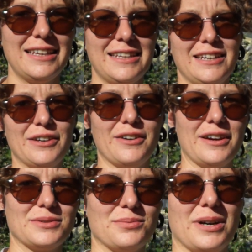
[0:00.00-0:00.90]
here
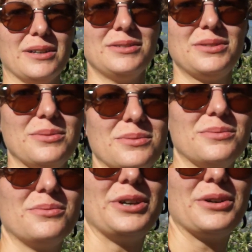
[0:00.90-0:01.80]
as well, so
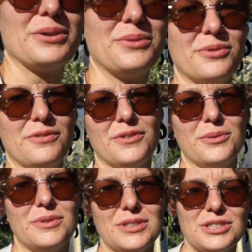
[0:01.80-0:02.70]
we could
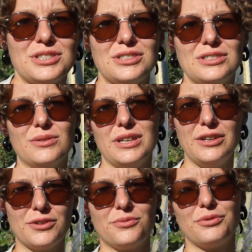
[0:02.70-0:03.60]
refurbish, or he
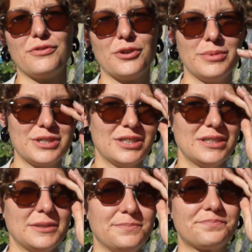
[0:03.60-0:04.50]
could refurbish
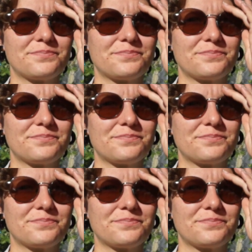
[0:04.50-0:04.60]
it.